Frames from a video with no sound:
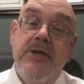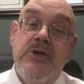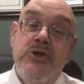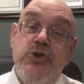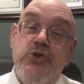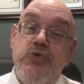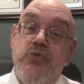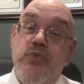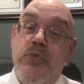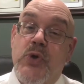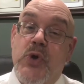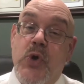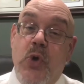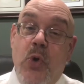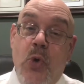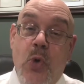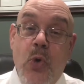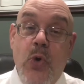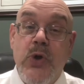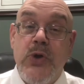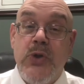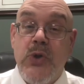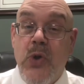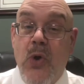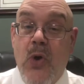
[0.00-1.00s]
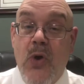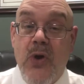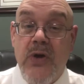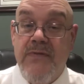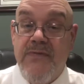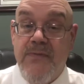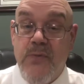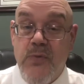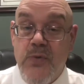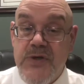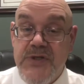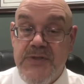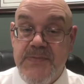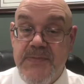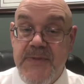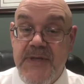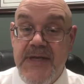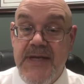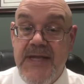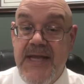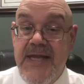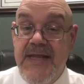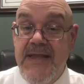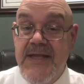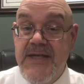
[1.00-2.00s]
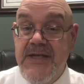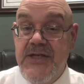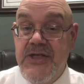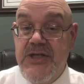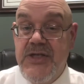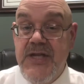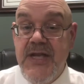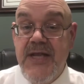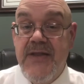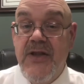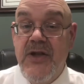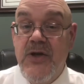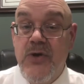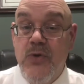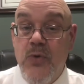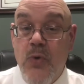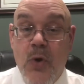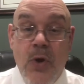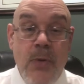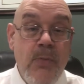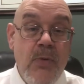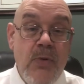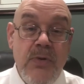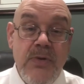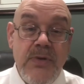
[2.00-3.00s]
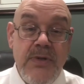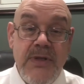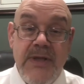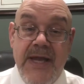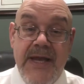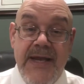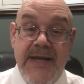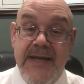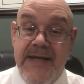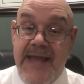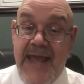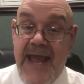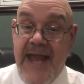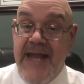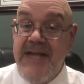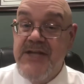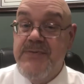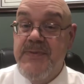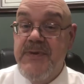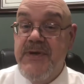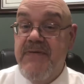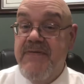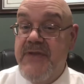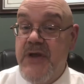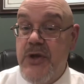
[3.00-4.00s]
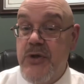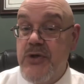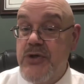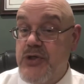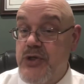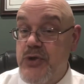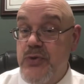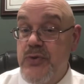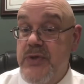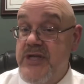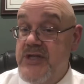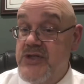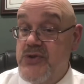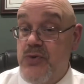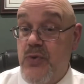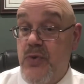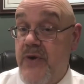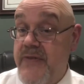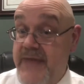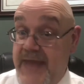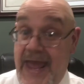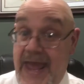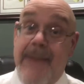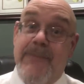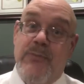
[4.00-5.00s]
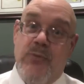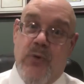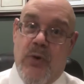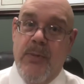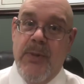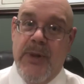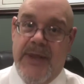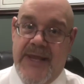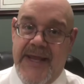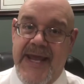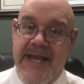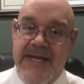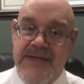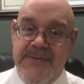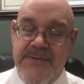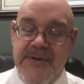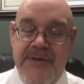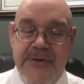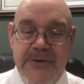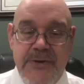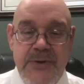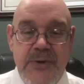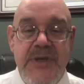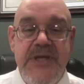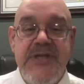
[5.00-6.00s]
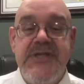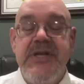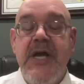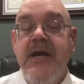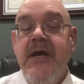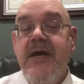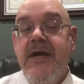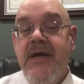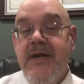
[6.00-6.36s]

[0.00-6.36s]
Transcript: to record law enforcement in the normal engagement of their duties or the abnormal engagement of their duties,